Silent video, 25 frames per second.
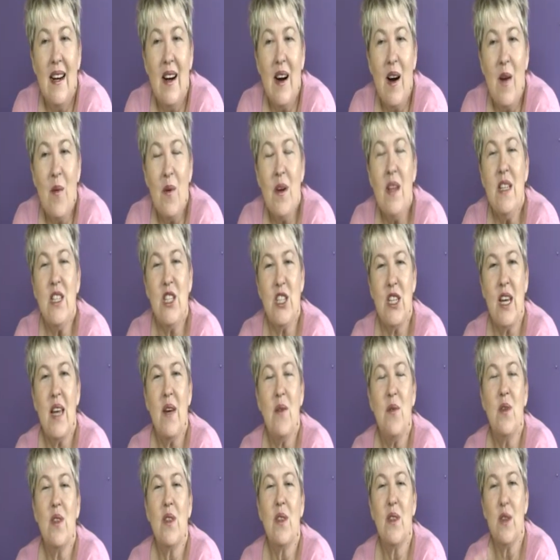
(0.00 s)
I want to share
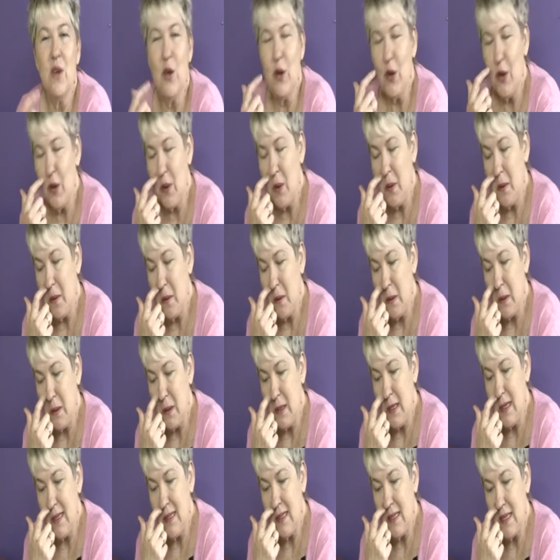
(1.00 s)
with you the
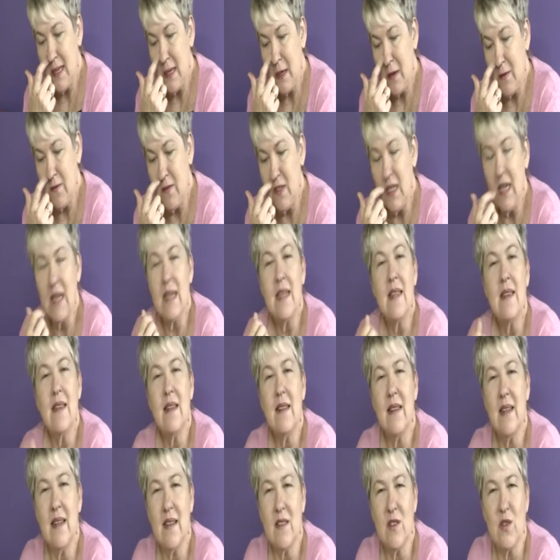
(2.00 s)
things that I've done in the
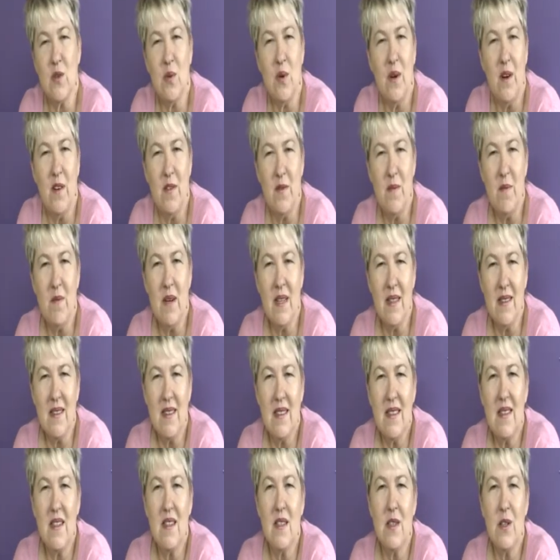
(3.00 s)
last 12
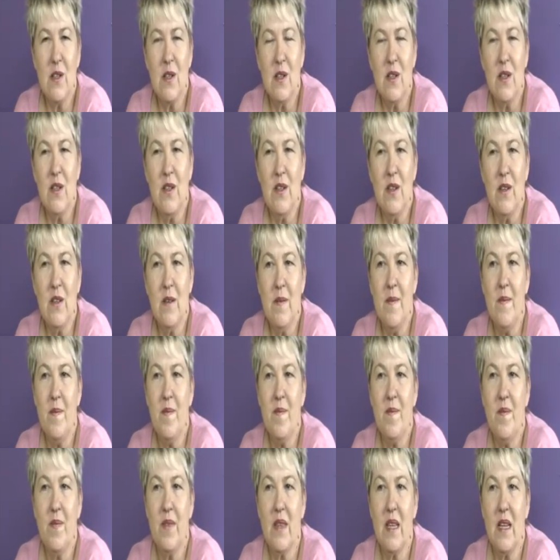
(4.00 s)
months to
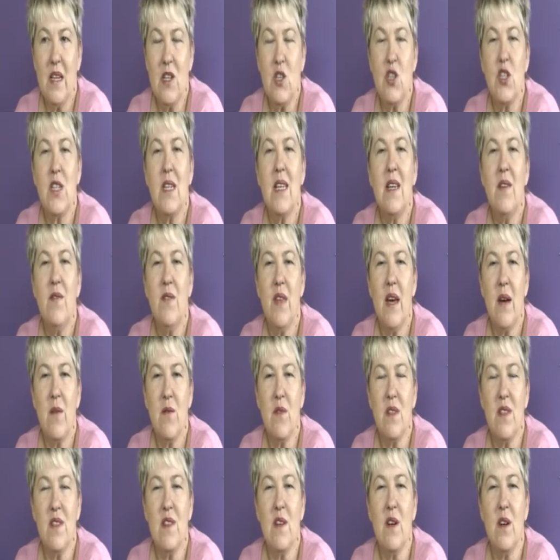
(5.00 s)
achieve that
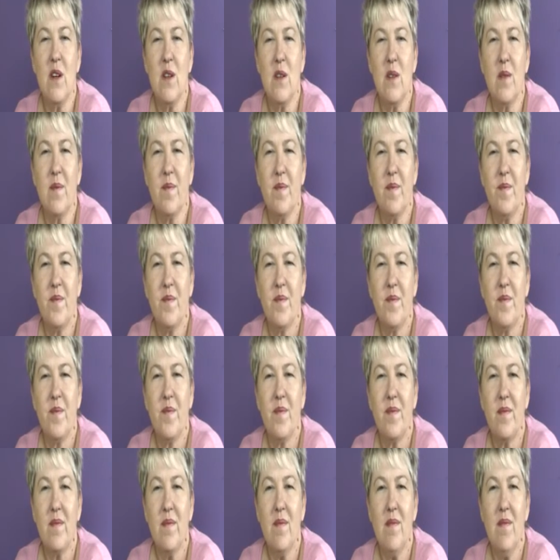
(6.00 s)
result.
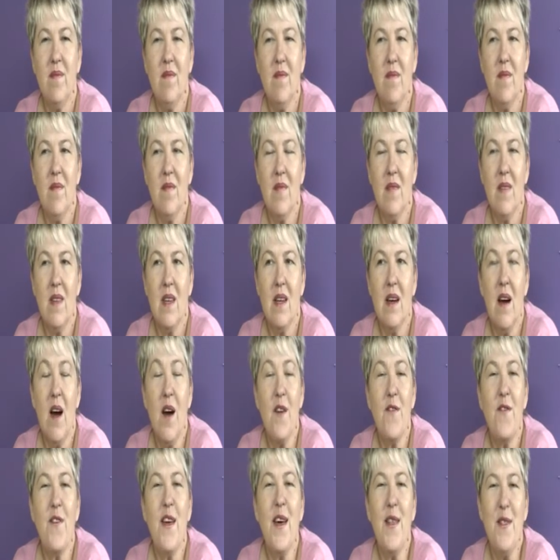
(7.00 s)
I
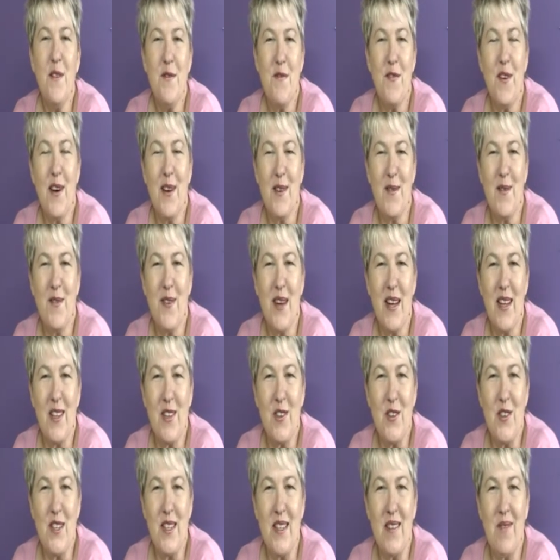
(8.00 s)
found the fun
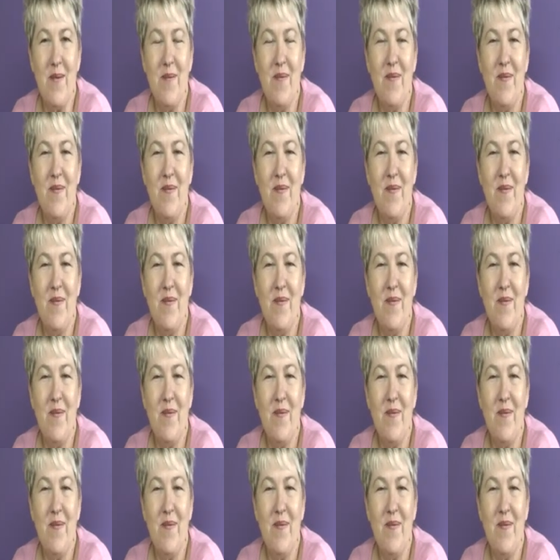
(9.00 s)
factory.